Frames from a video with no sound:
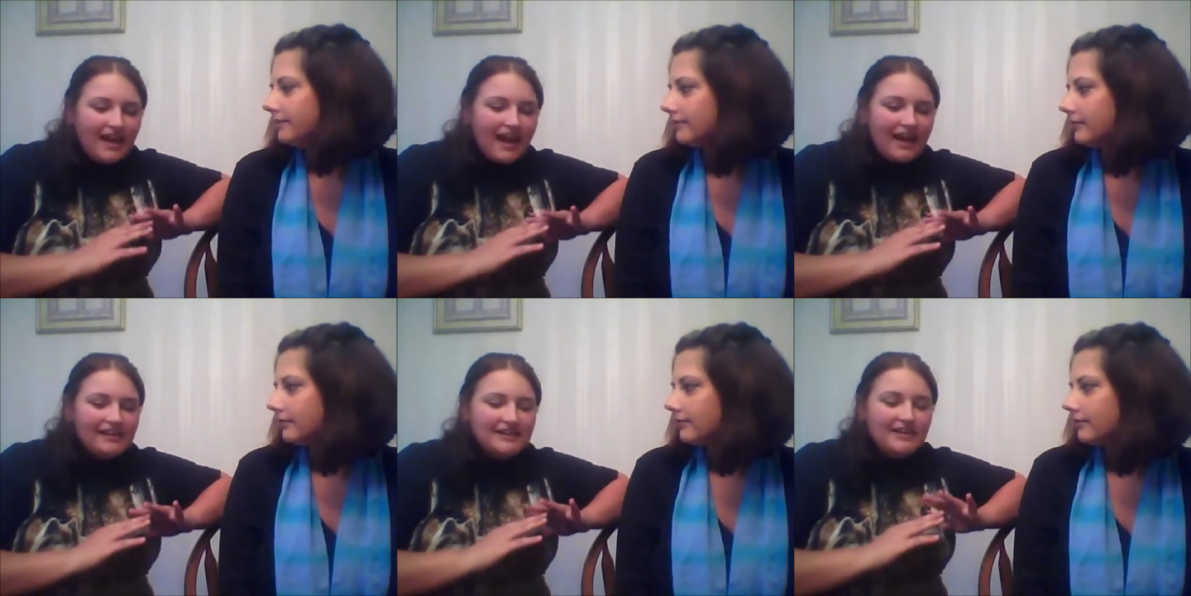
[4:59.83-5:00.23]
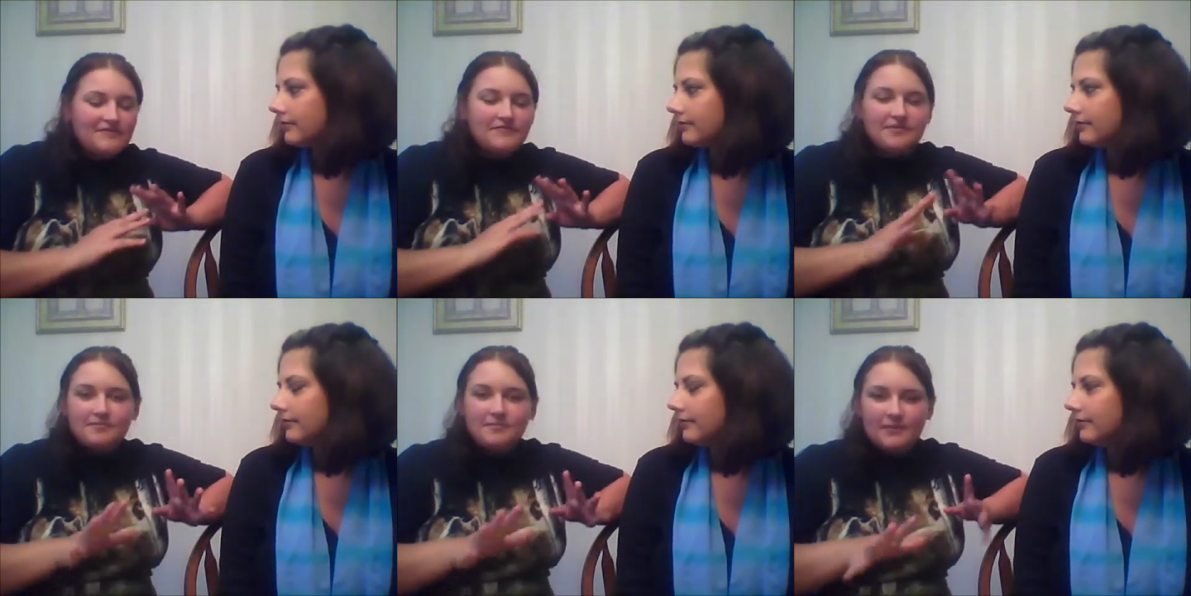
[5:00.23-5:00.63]
Speaker 1: I love
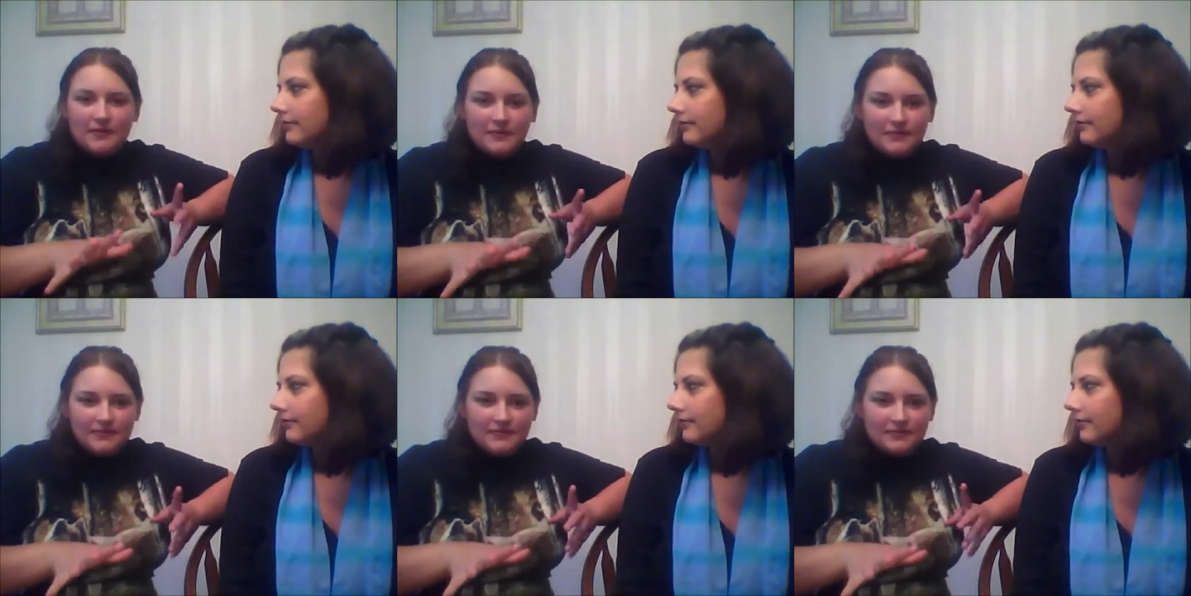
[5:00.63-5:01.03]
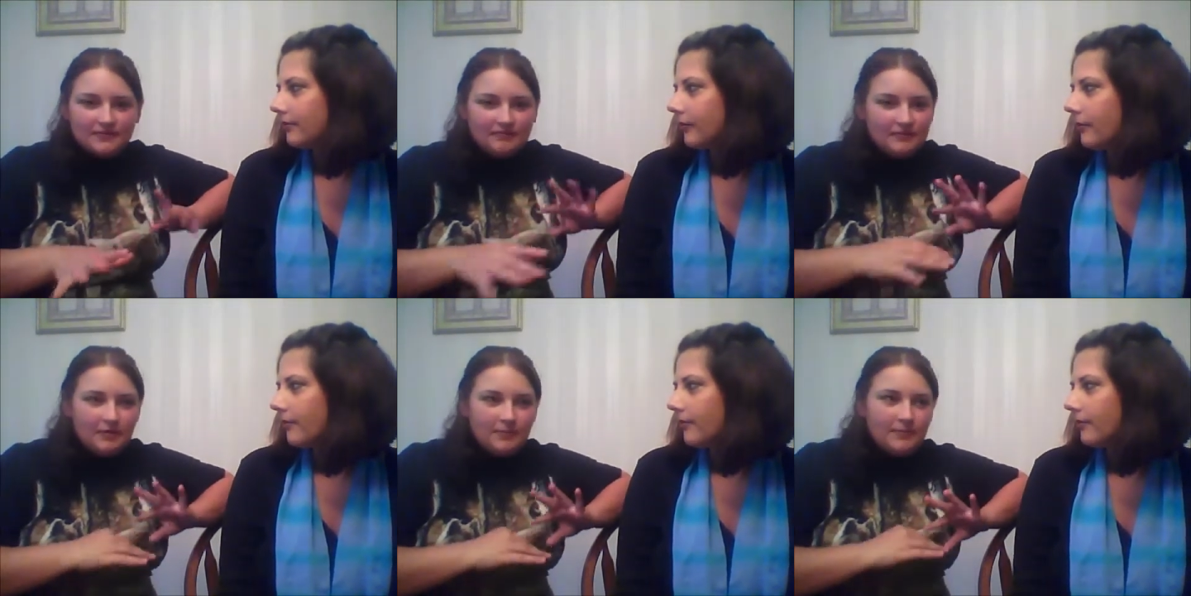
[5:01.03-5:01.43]
them both.
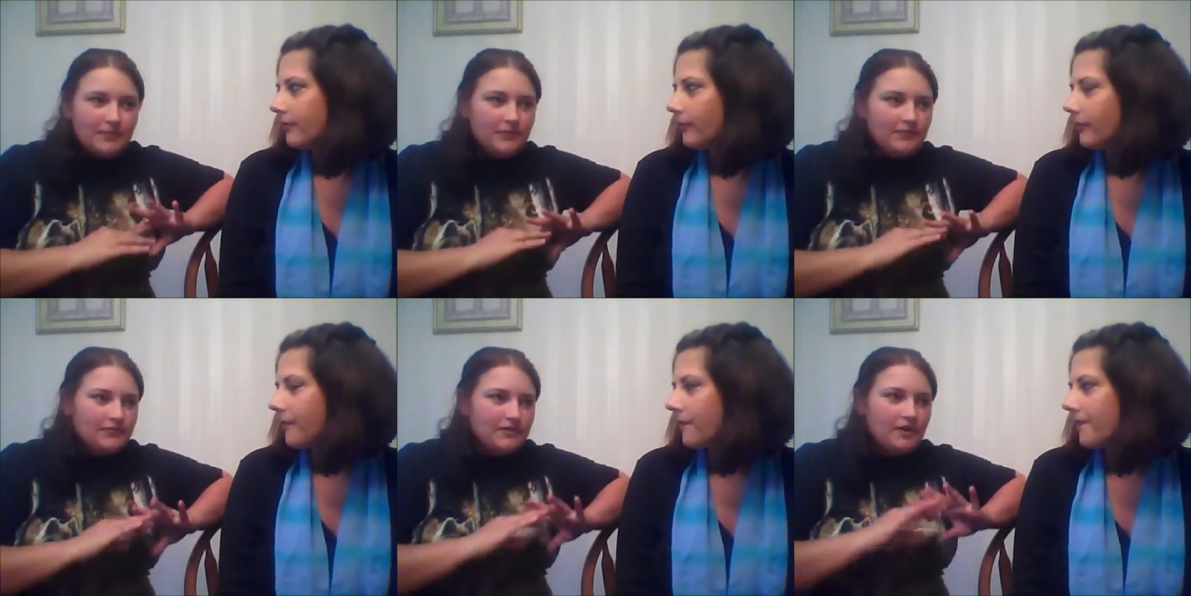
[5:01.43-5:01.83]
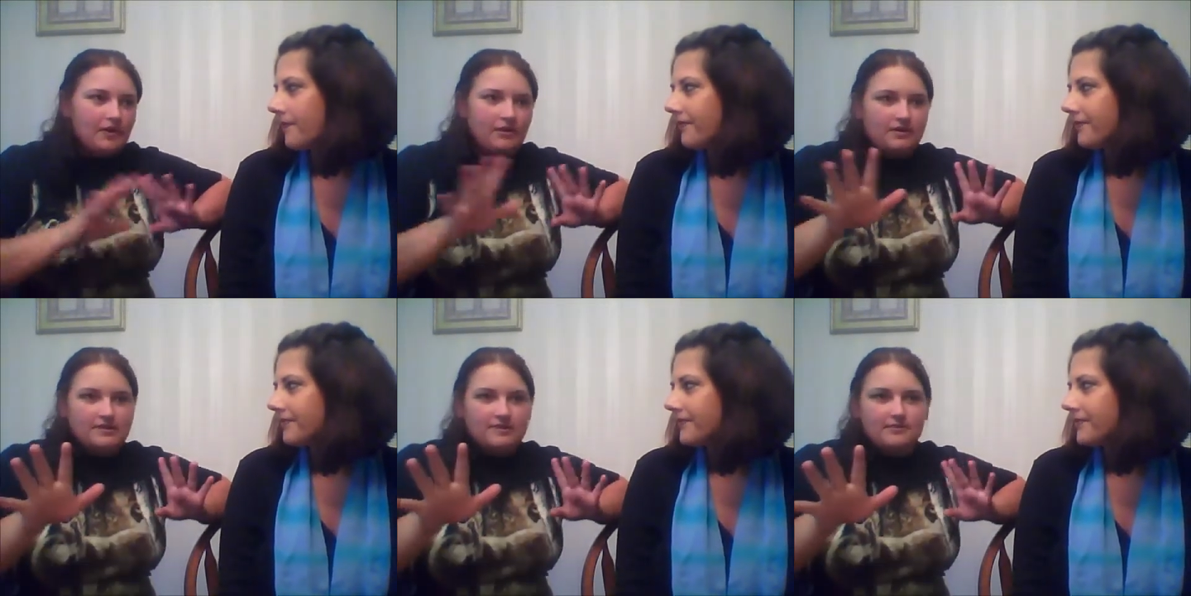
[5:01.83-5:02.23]
They're both
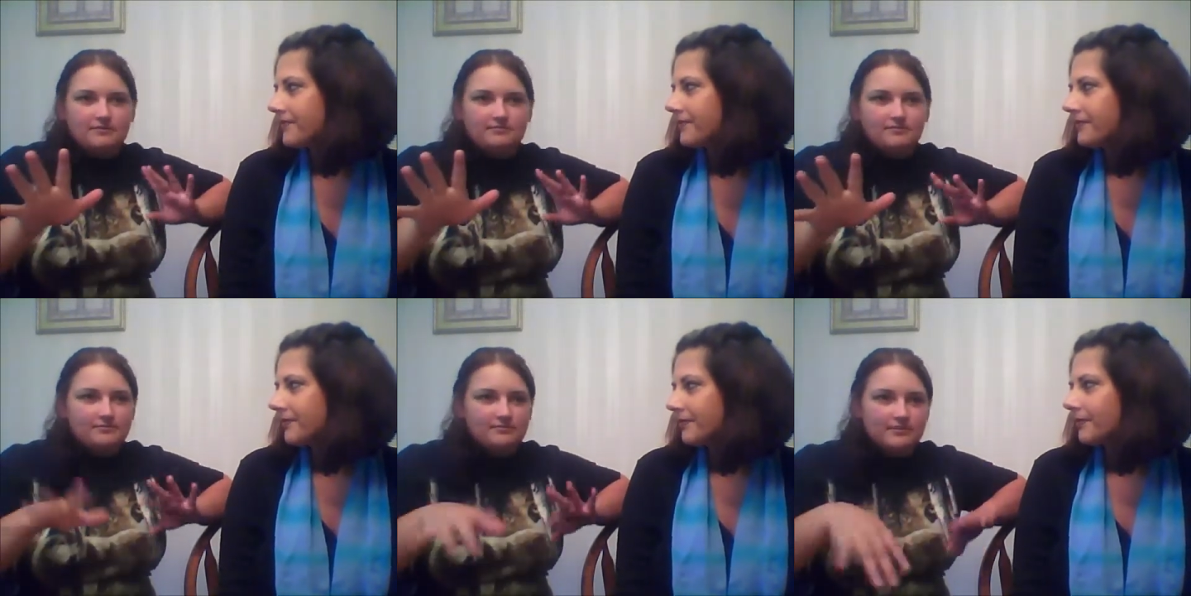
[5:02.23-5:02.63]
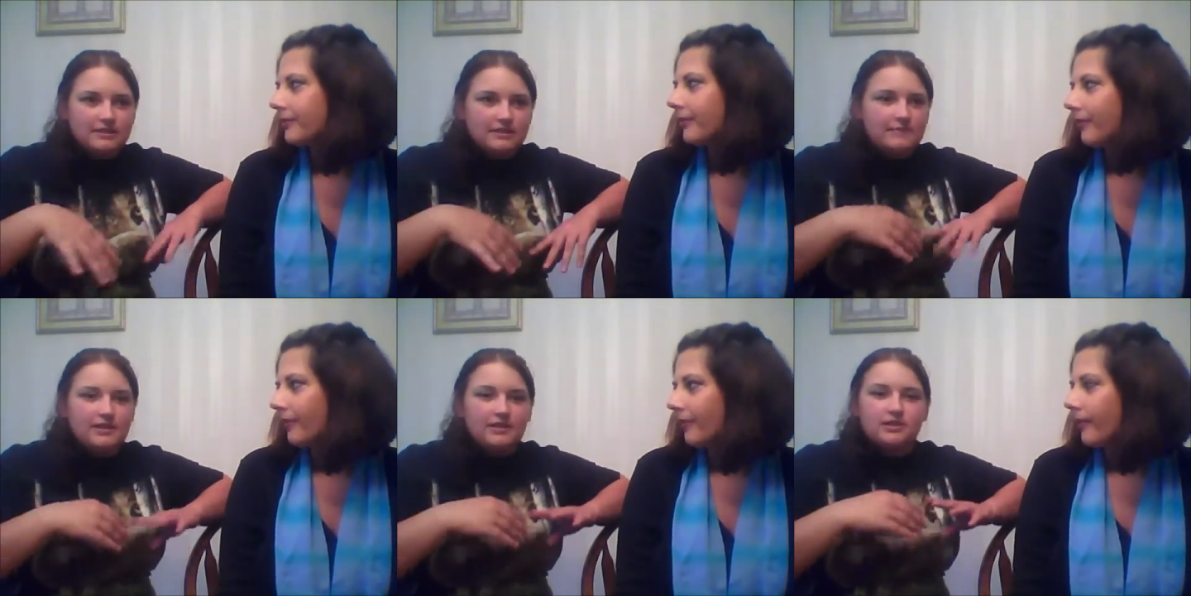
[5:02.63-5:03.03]
awesome,
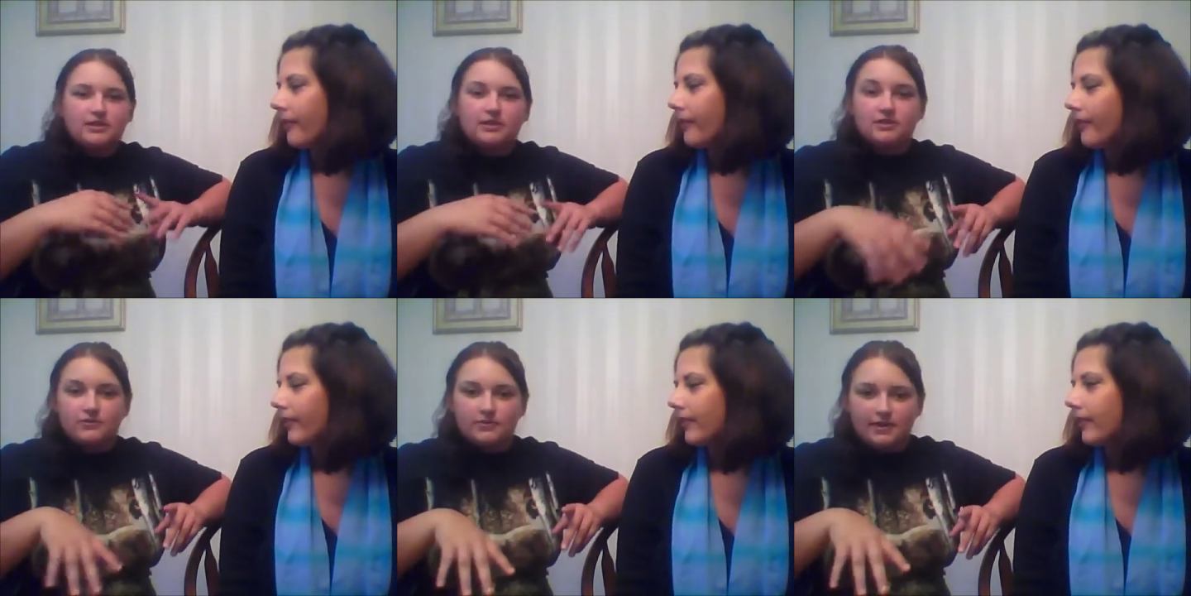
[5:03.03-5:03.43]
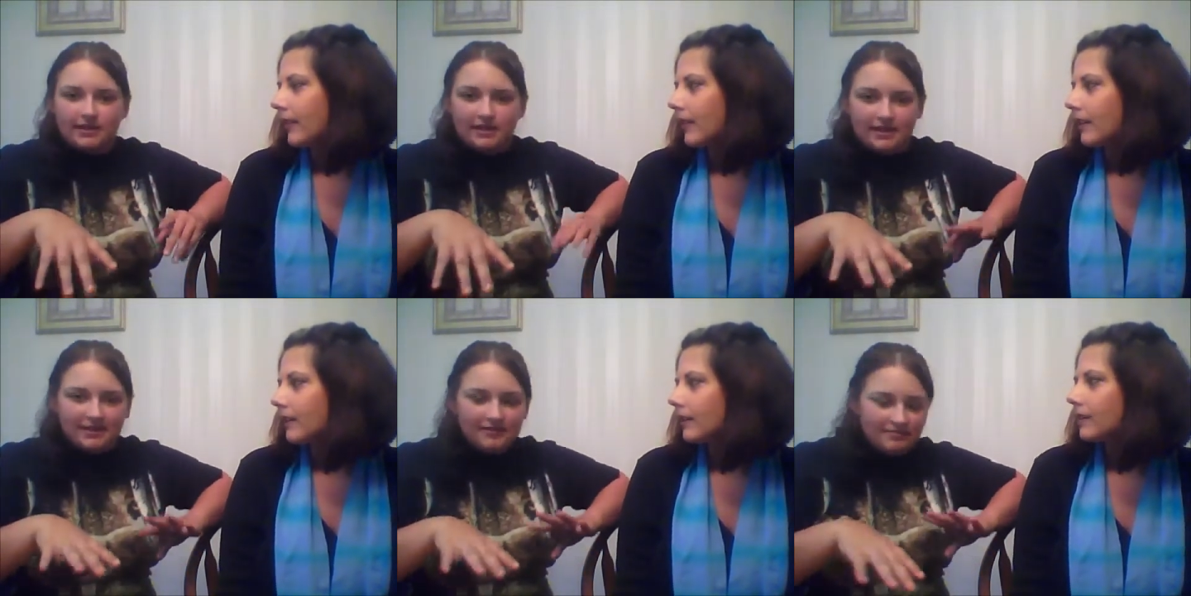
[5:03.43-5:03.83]
especially in
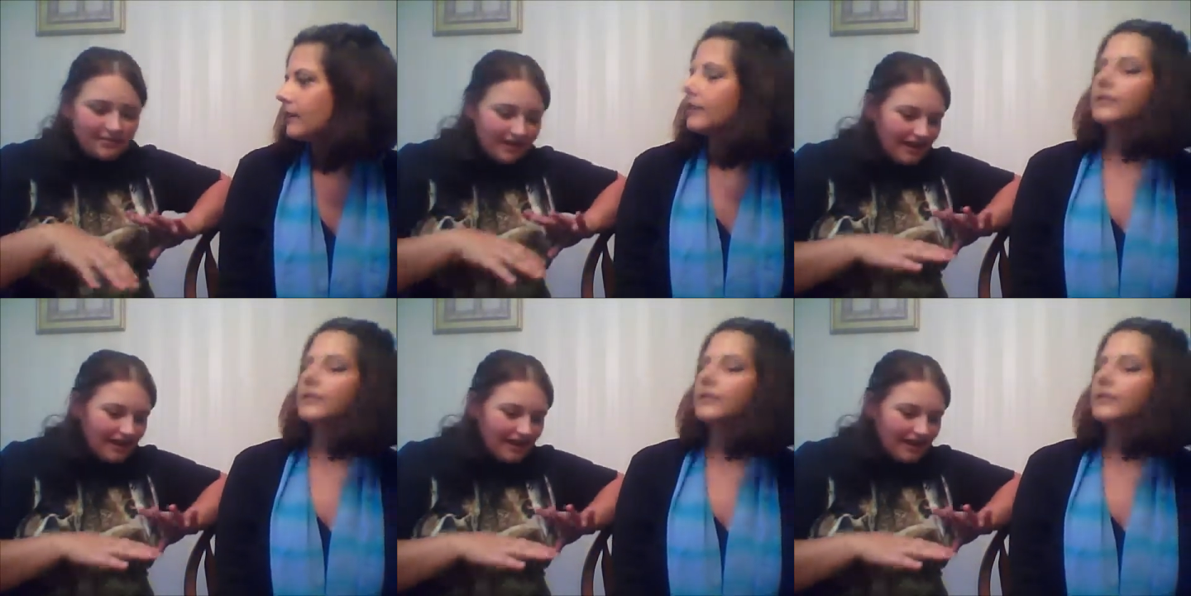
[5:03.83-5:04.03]
Twilight.